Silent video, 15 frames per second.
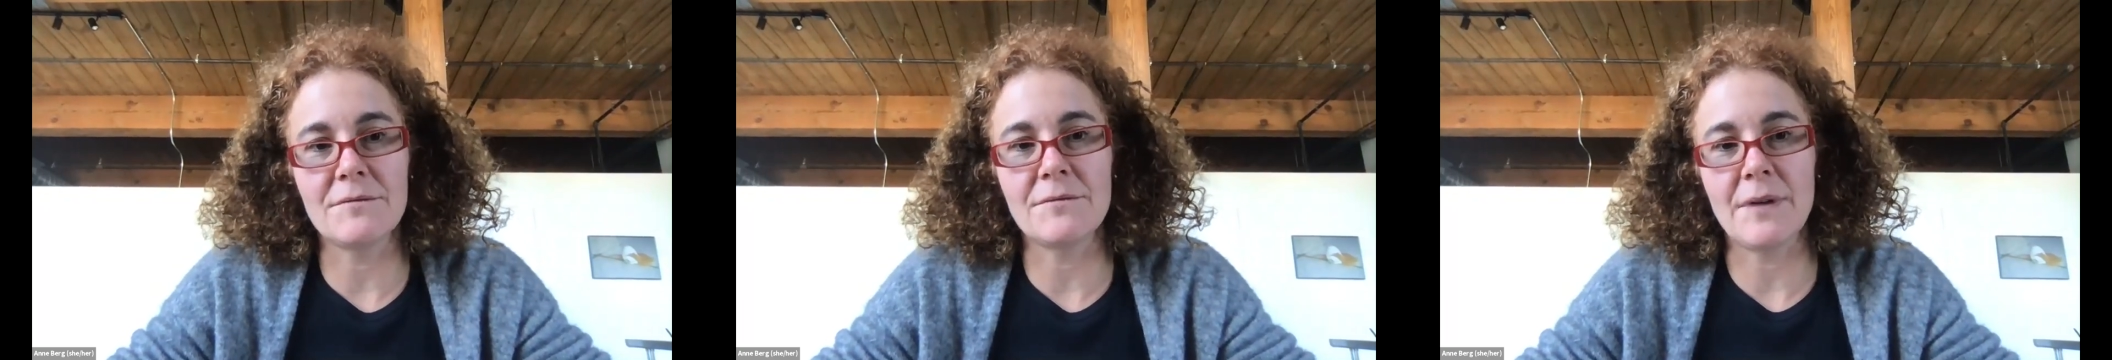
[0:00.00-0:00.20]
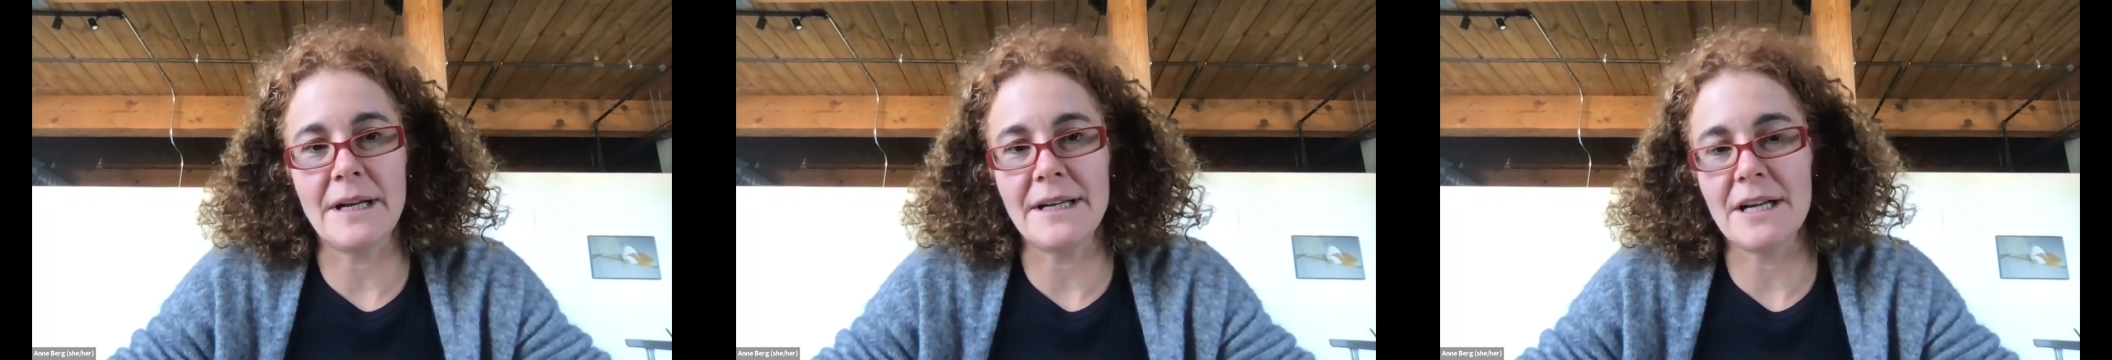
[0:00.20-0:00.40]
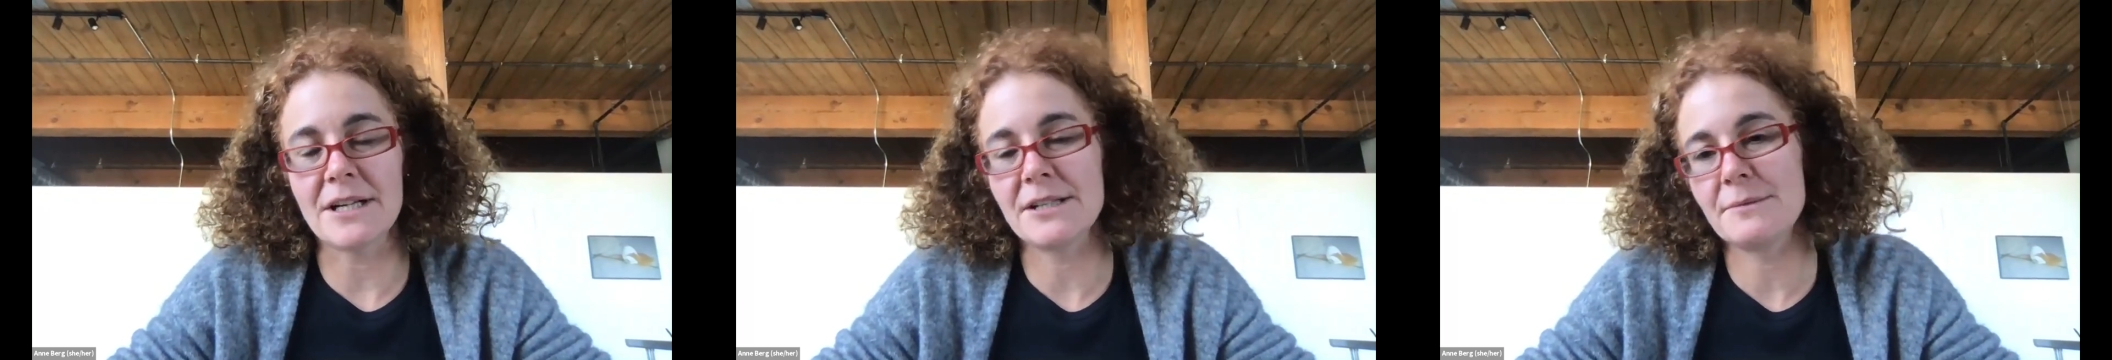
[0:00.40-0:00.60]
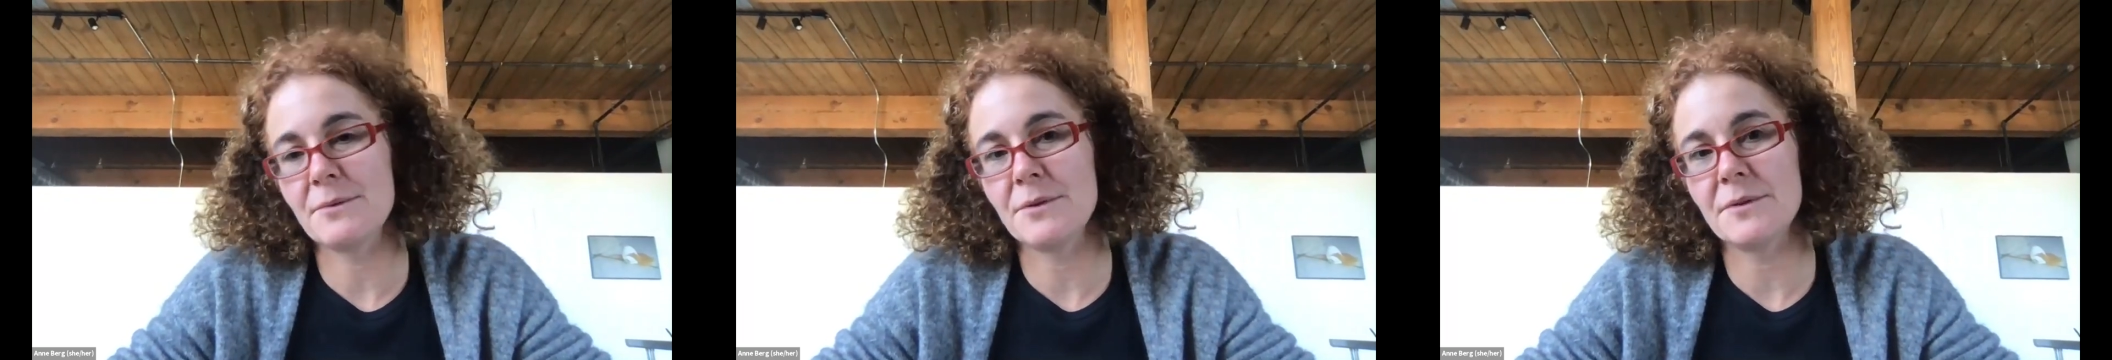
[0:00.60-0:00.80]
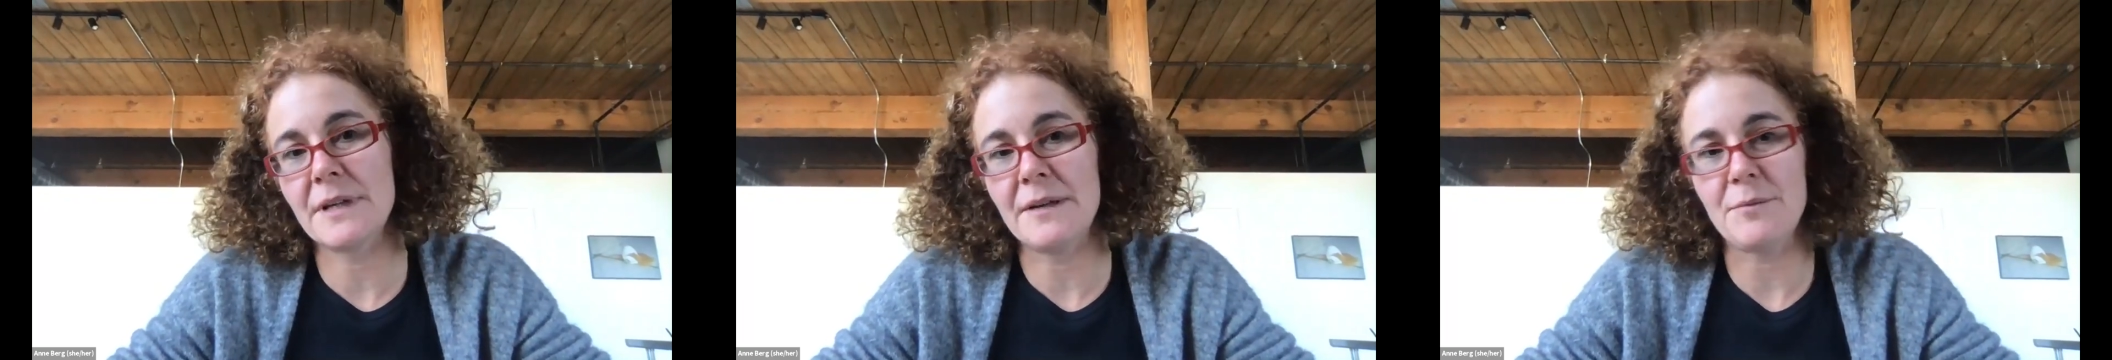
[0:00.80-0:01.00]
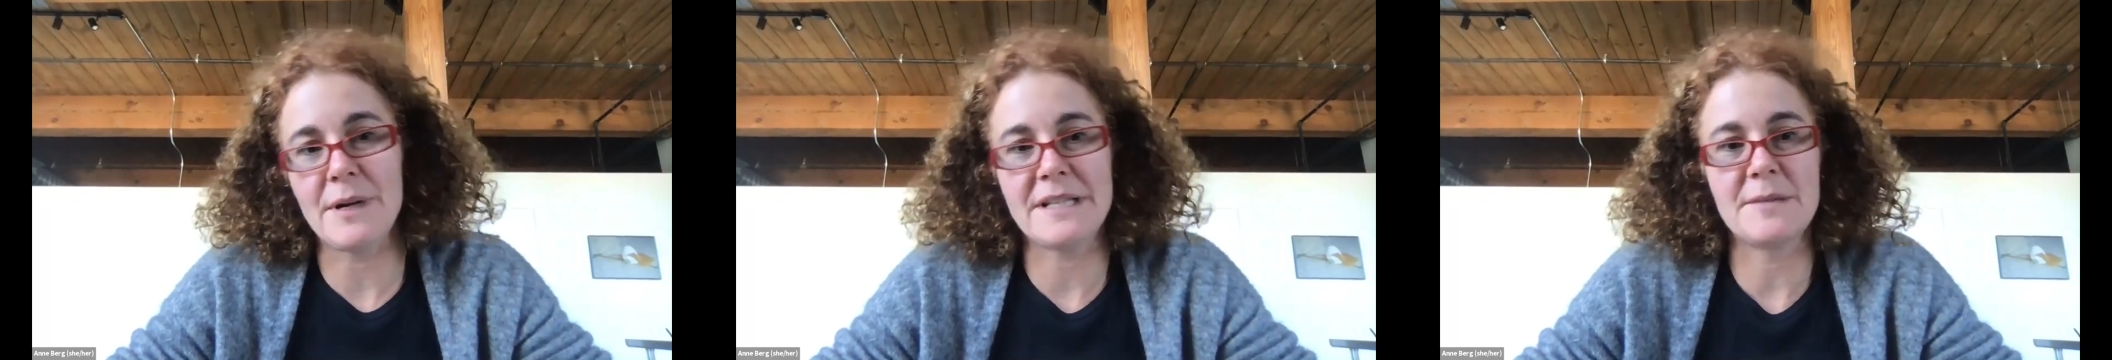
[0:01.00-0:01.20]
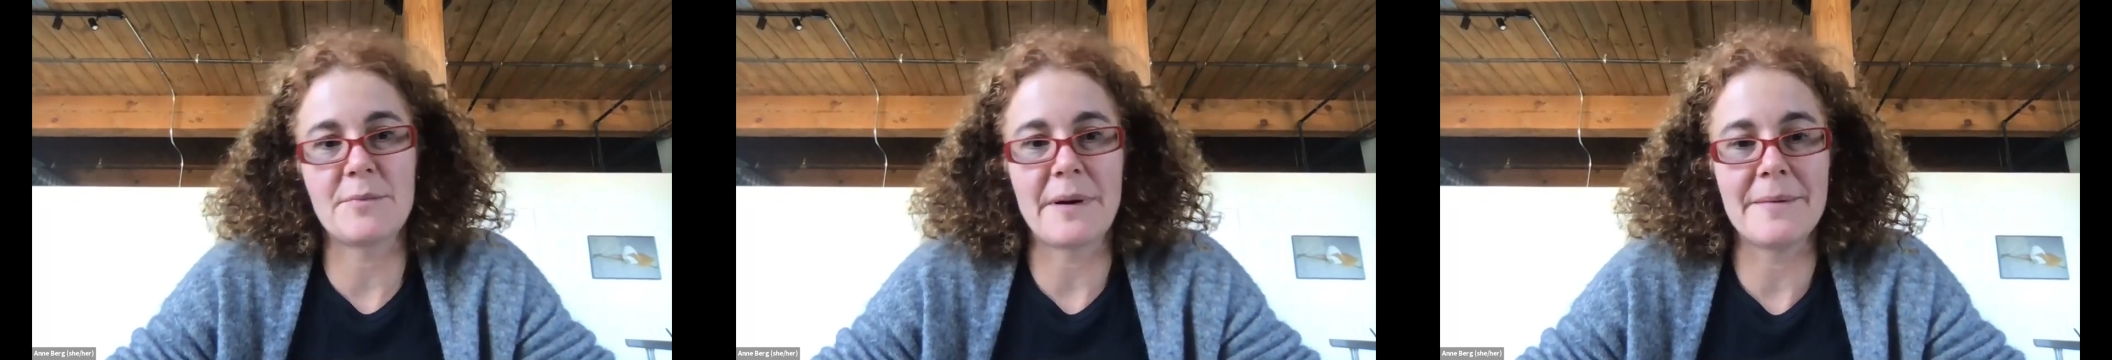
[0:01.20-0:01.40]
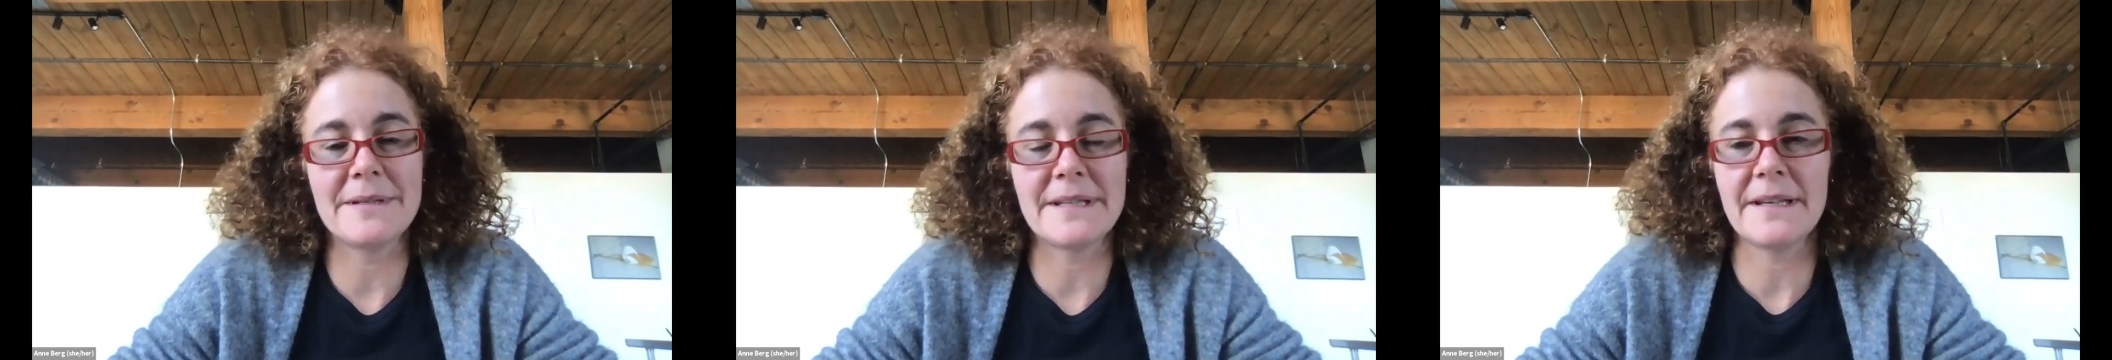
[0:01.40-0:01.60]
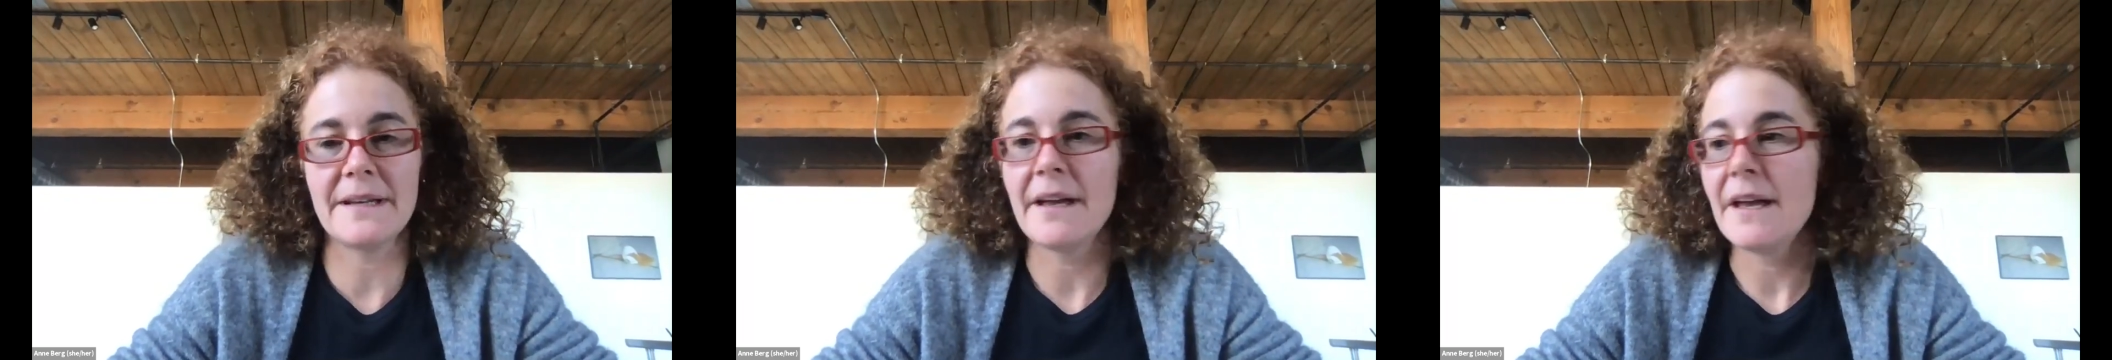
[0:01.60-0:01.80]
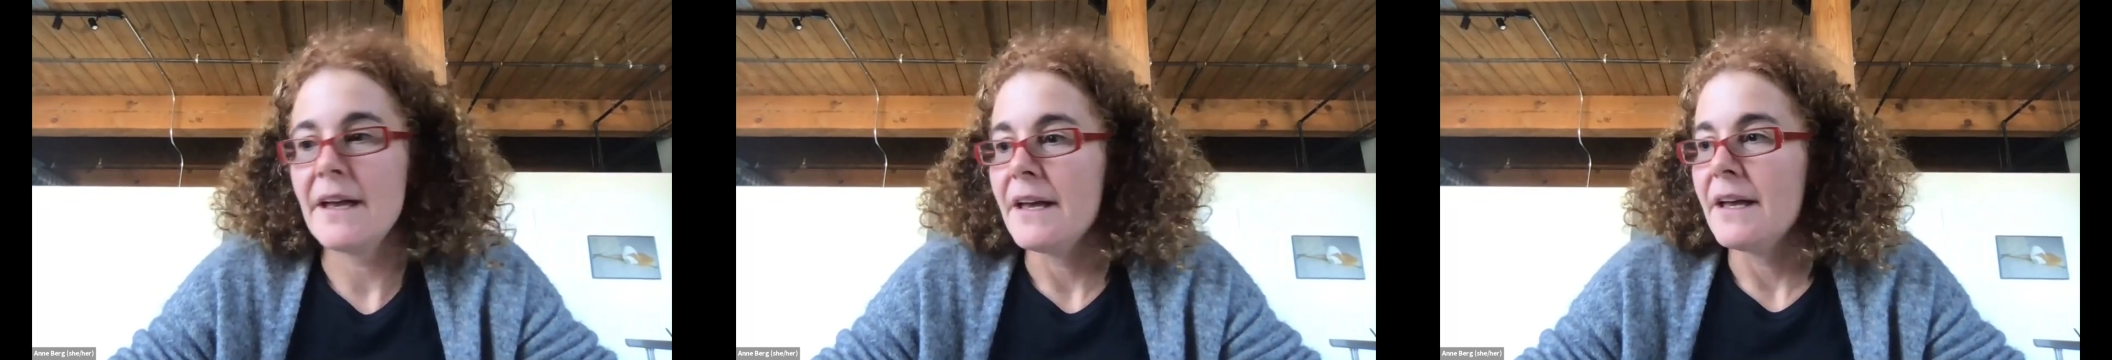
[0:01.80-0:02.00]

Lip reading: white nationalism and white supremacy.